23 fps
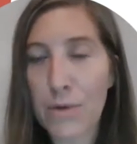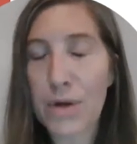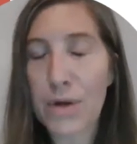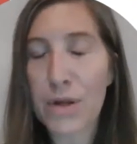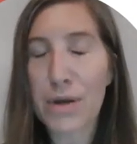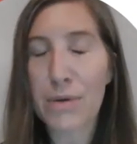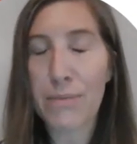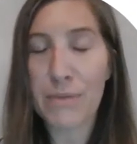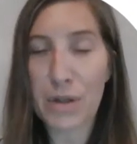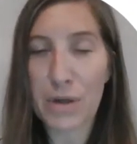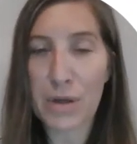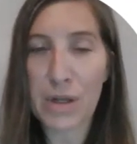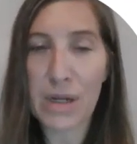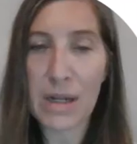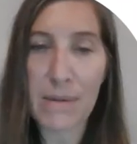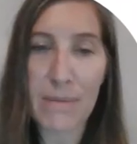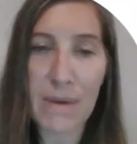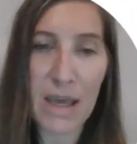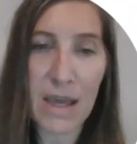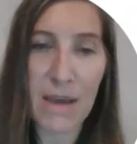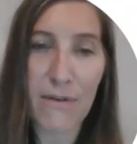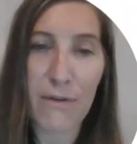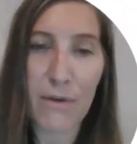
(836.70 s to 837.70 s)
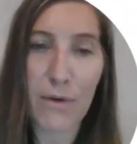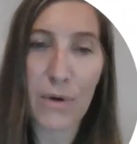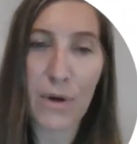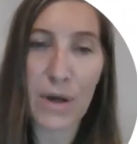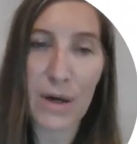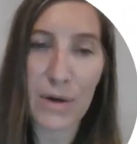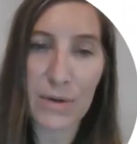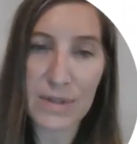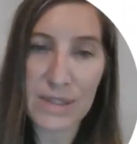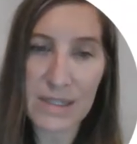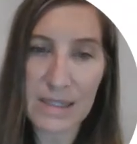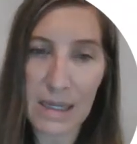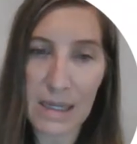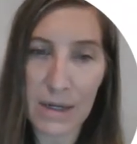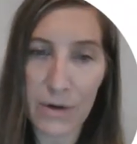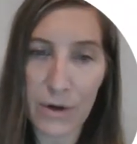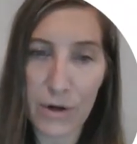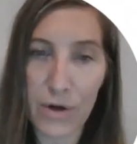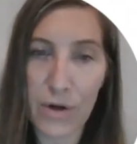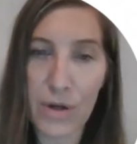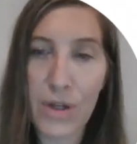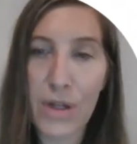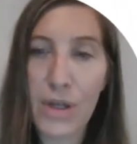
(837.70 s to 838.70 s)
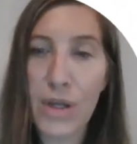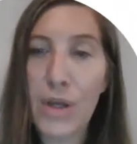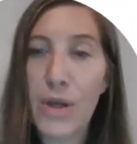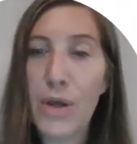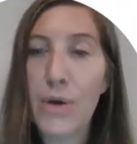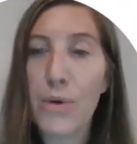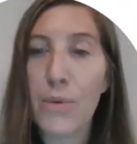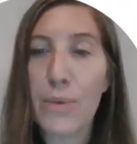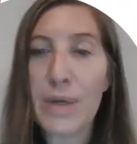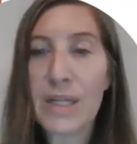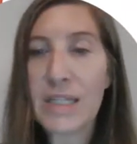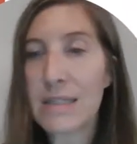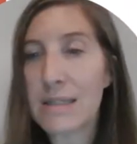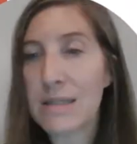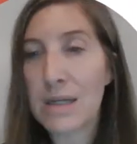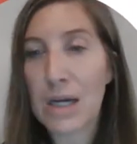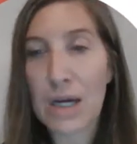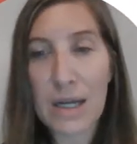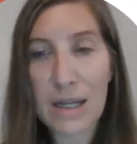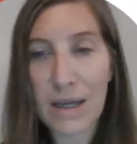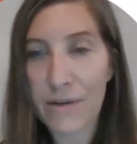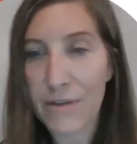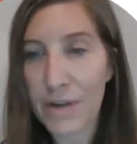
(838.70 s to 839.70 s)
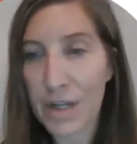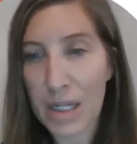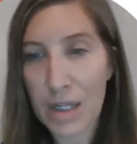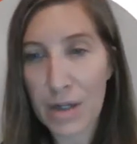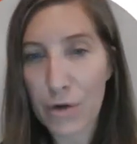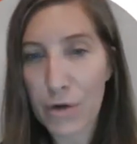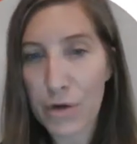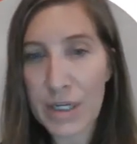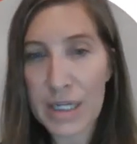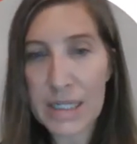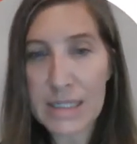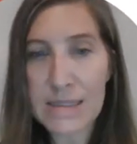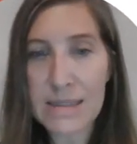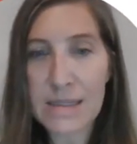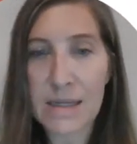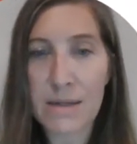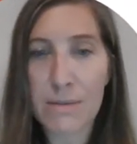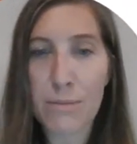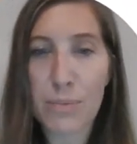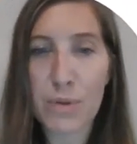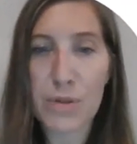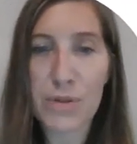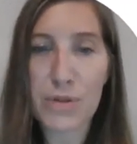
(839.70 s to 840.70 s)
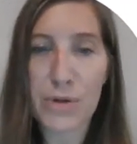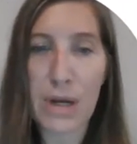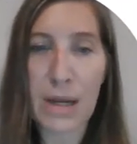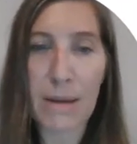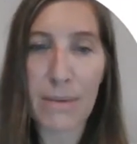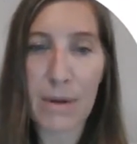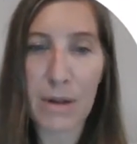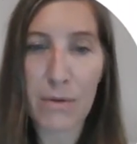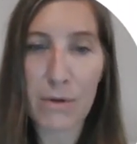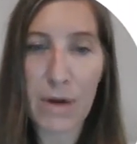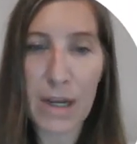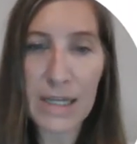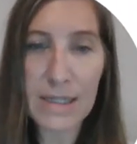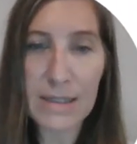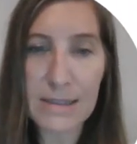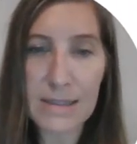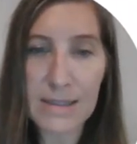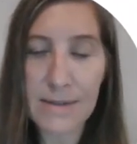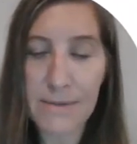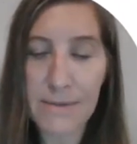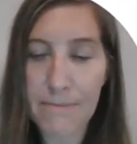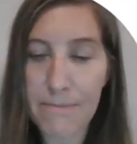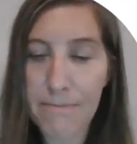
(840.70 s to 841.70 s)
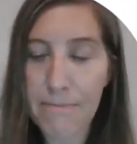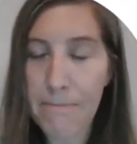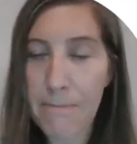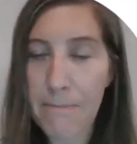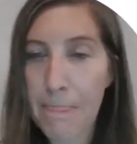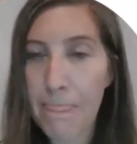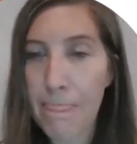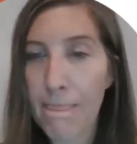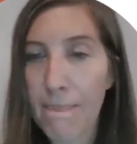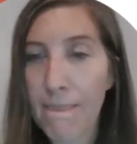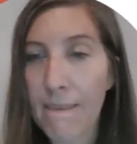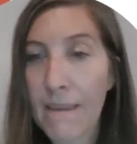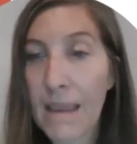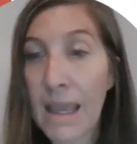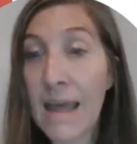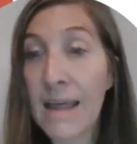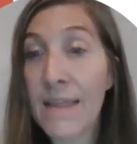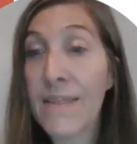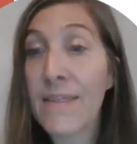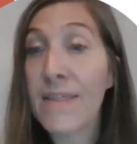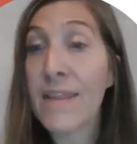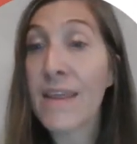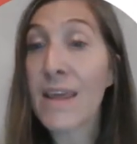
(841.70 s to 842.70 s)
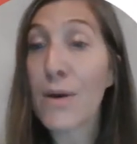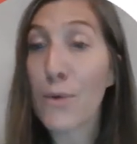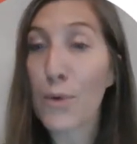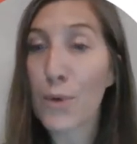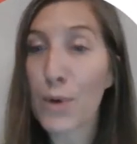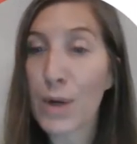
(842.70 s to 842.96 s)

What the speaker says: our community behavioral health center. We did not have an increase in prescribing rates. And the